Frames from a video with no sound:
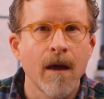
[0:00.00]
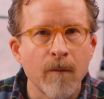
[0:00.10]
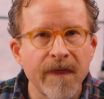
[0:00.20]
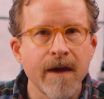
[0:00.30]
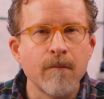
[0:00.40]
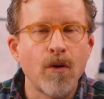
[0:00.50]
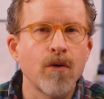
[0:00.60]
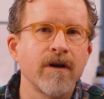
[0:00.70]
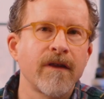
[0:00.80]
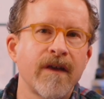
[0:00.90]
But the
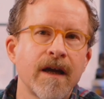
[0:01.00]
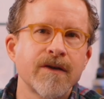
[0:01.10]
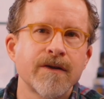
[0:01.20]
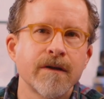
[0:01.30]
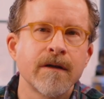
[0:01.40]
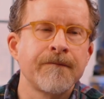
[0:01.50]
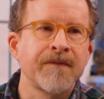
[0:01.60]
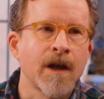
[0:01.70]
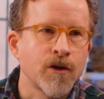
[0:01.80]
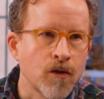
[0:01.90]
important thing is to
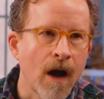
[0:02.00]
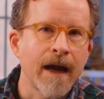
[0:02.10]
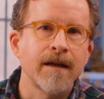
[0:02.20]
try